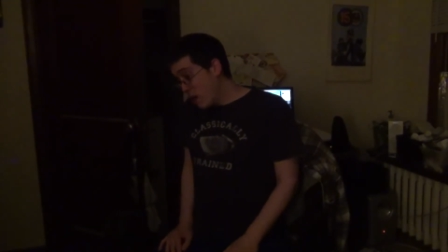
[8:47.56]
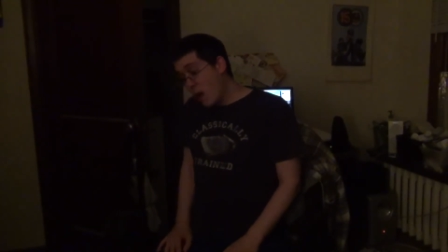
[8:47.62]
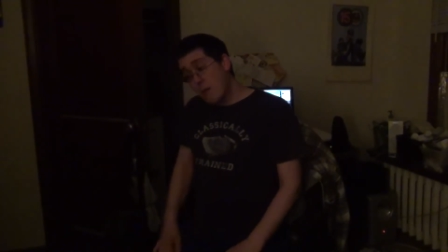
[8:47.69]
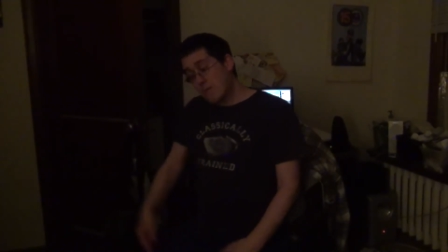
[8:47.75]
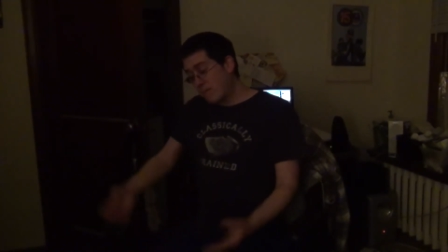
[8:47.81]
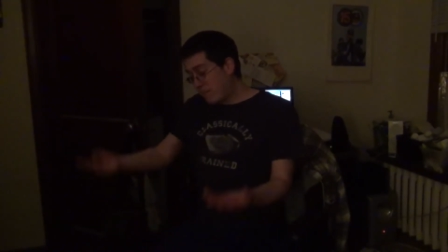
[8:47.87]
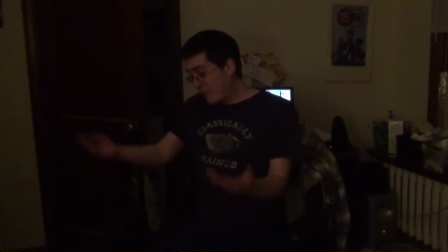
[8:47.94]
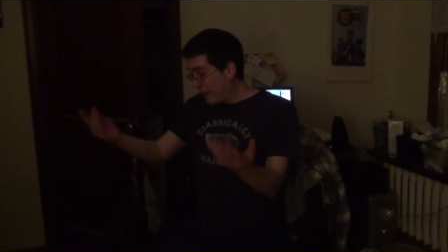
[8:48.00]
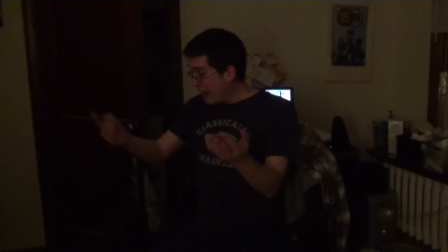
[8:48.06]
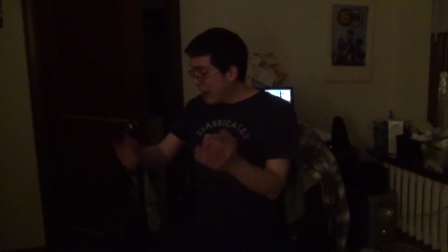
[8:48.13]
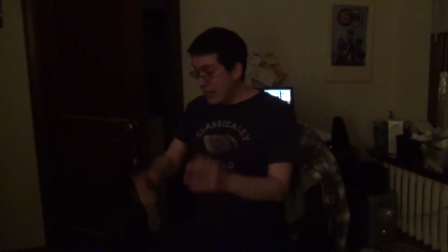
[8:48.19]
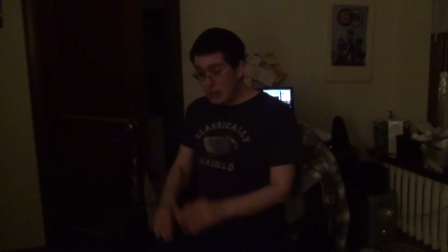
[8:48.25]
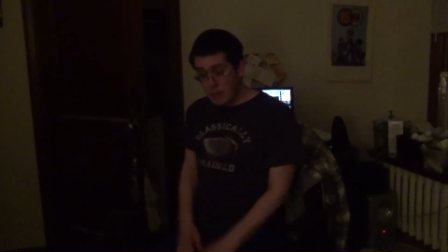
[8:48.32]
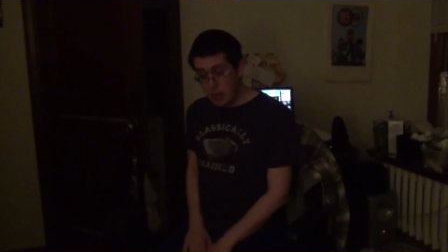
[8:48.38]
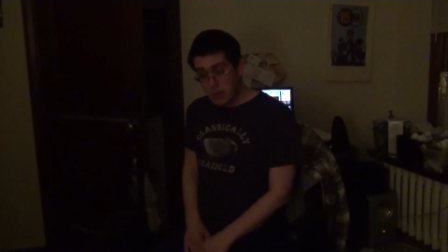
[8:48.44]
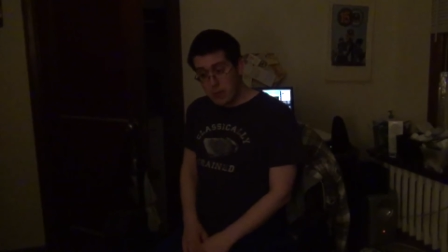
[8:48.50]
know I'm
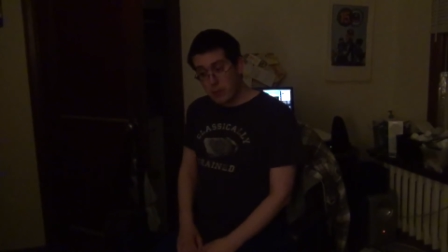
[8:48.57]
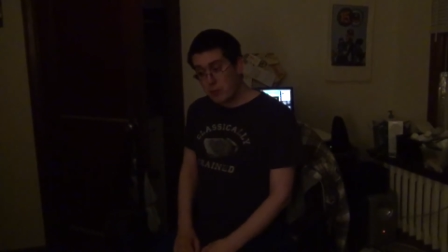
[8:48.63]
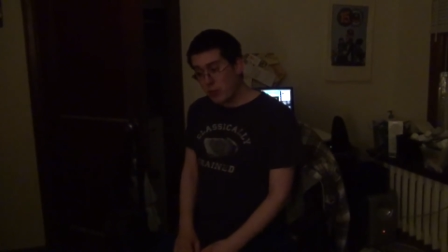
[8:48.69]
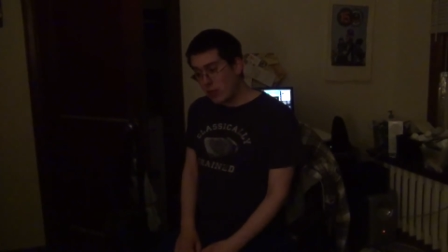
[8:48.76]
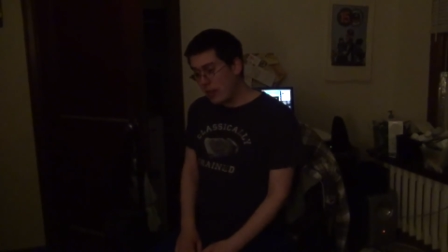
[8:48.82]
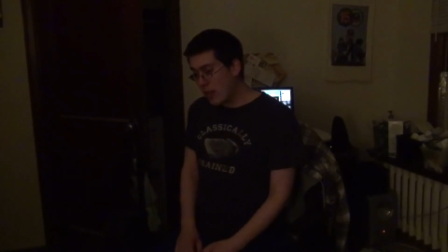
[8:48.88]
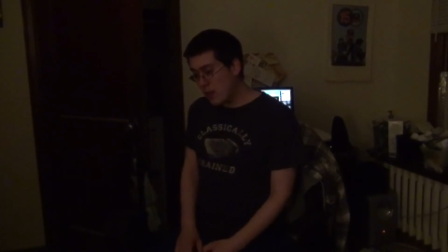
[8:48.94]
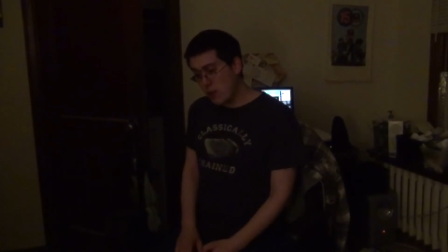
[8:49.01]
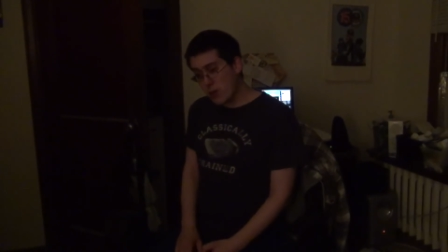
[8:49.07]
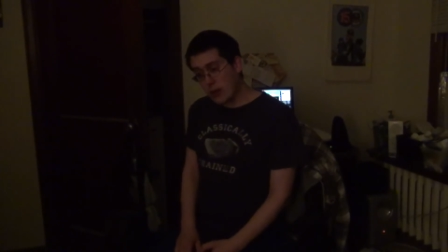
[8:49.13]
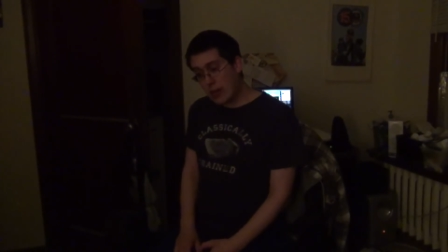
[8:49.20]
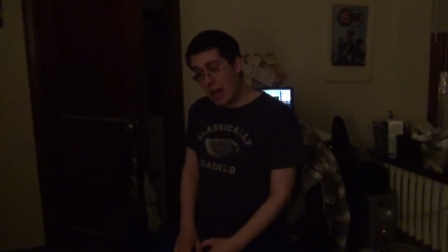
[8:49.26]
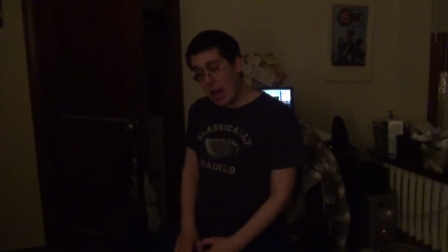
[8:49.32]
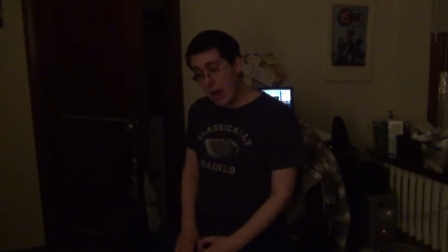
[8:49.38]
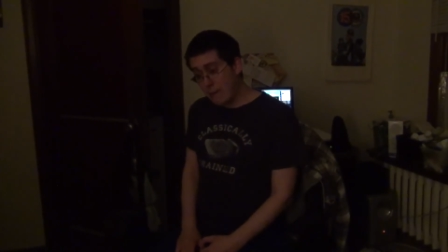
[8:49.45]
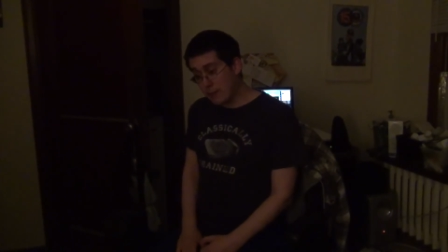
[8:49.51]
forgetting about a bajillion other
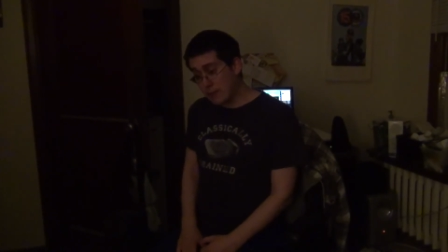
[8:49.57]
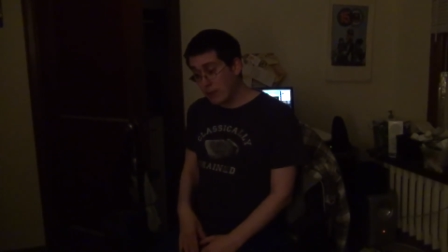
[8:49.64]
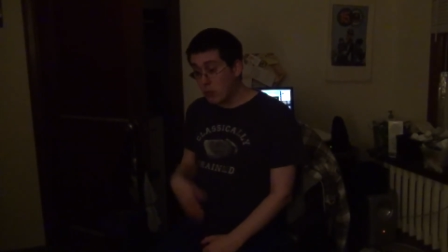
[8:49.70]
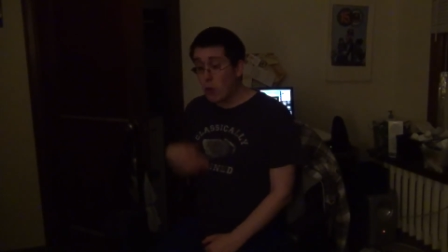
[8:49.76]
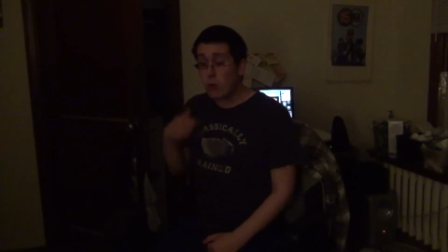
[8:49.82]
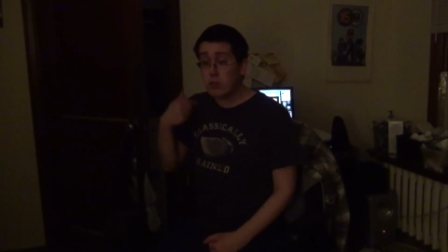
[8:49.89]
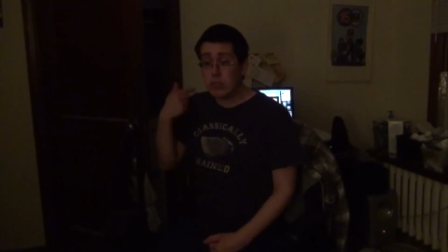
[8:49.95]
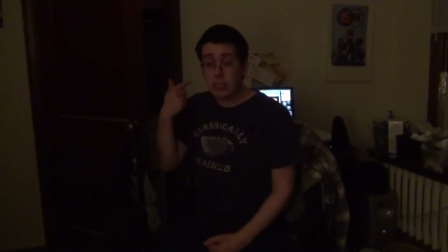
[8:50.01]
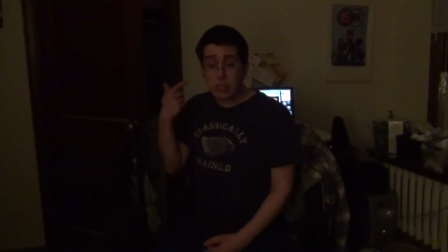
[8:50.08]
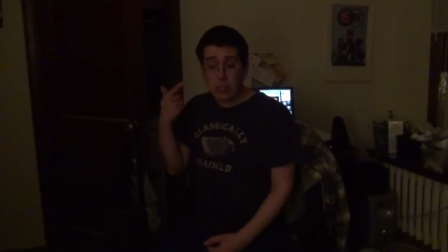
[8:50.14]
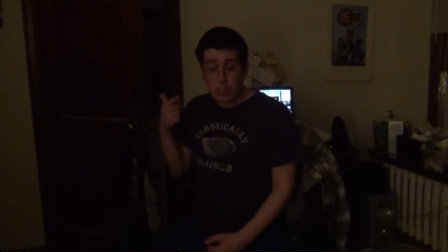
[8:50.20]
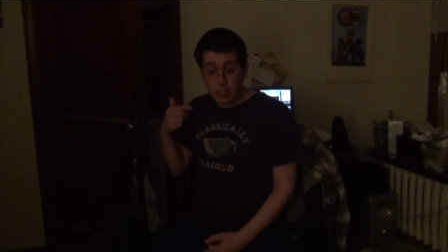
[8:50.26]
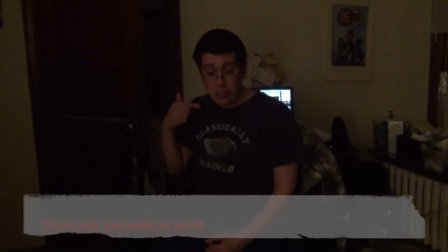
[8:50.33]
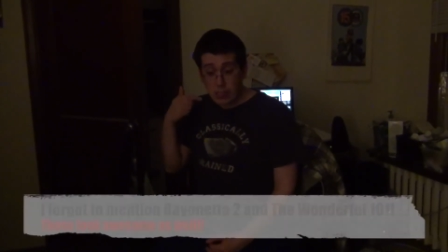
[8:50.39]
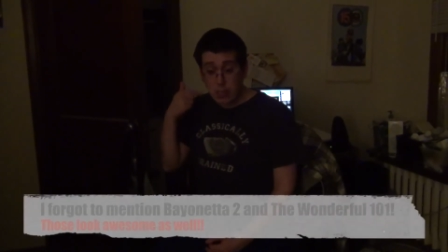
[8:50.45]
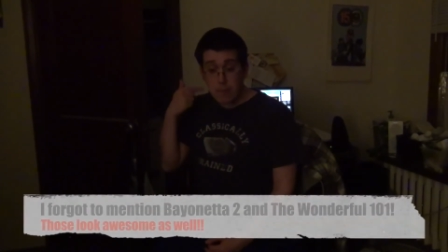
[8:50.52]
games, but those
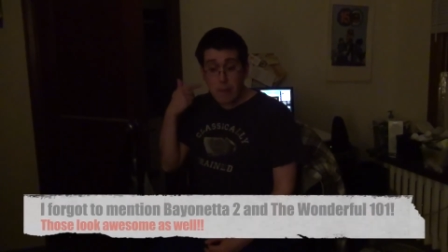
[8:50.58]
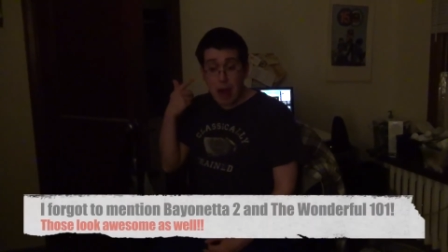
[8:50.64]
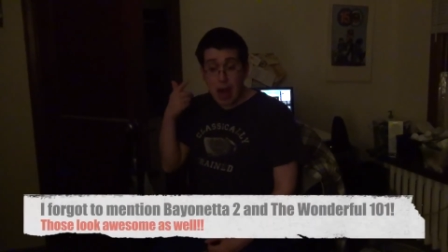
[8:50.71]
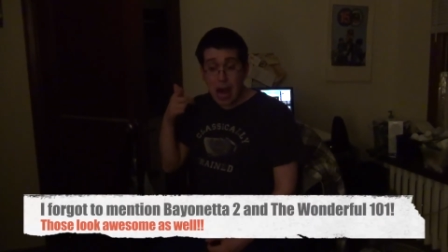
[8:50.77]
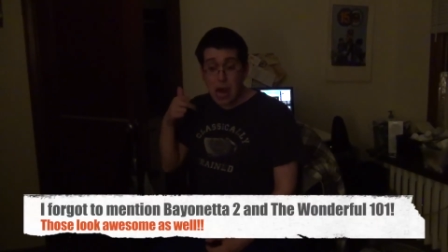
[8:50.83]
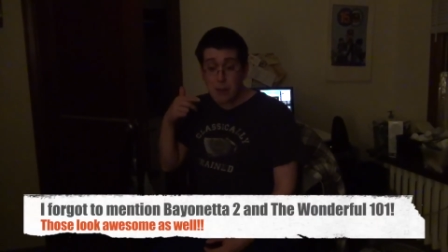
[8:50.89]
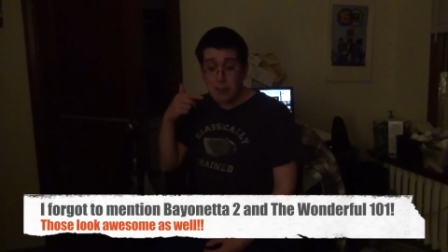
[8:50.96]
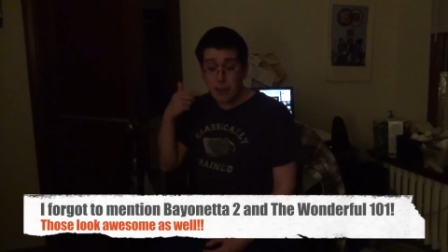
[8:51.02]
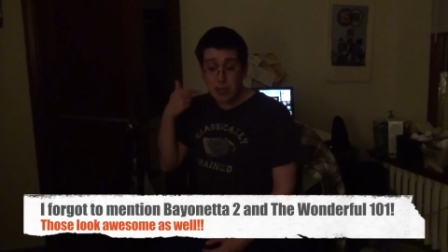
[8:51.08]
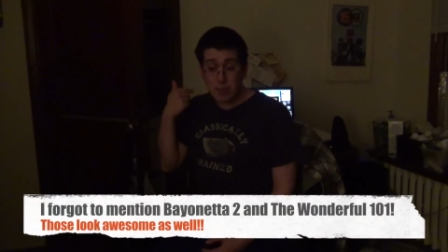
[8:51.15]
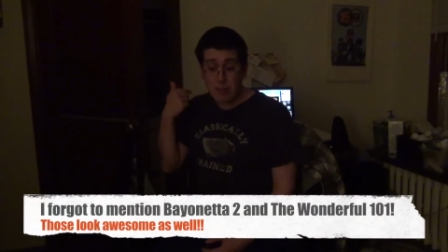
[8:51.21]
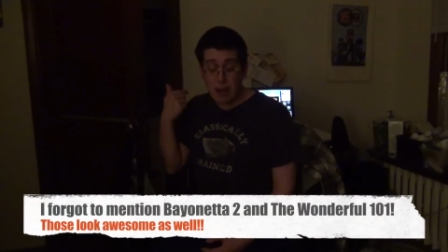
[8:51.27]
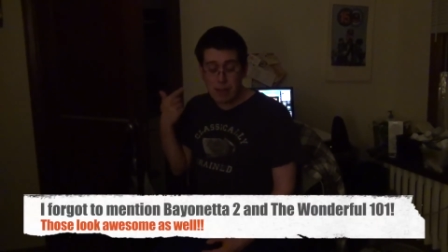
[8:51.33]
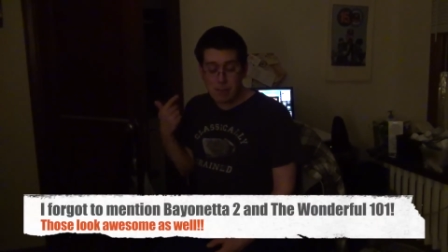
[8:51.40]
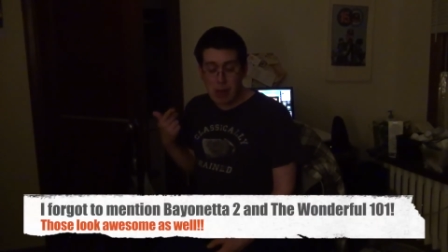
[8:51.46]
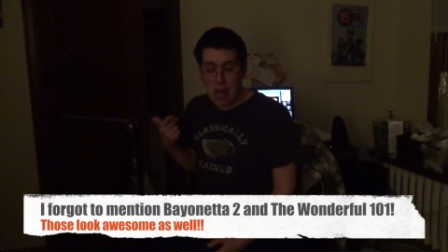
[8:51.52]
pop into
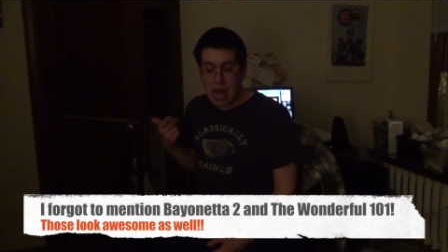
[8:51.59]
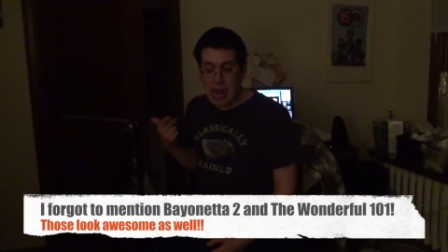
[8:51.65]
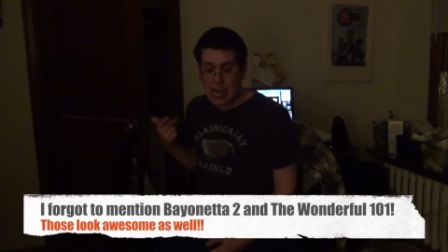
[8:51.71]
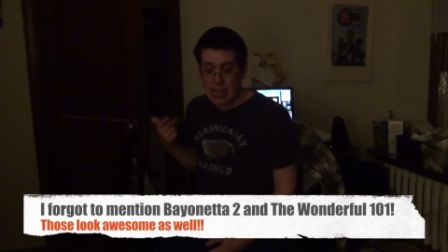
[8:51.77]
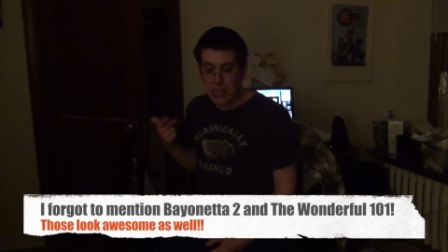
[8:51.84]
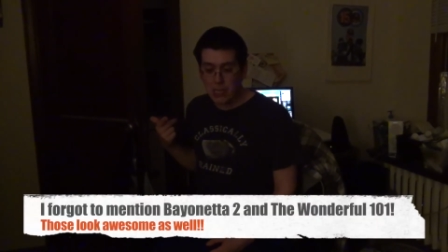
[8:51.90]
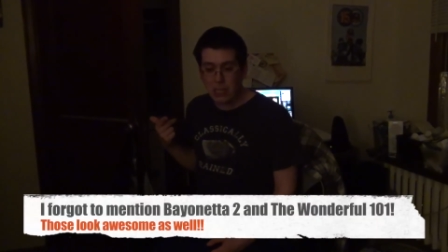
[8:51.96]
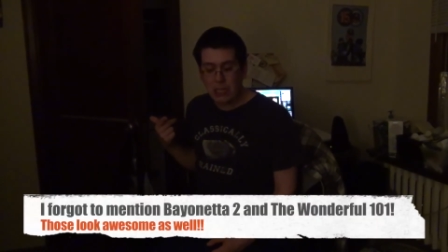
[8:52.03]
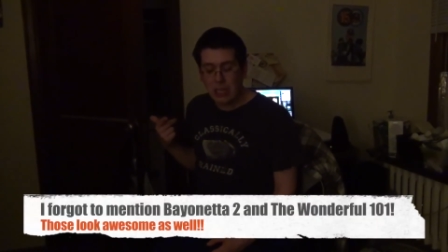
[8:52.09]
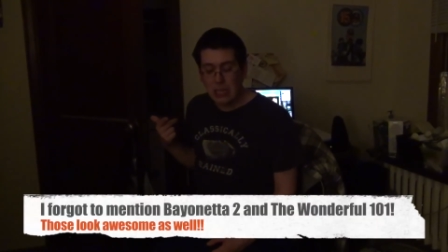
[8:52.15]
my mind.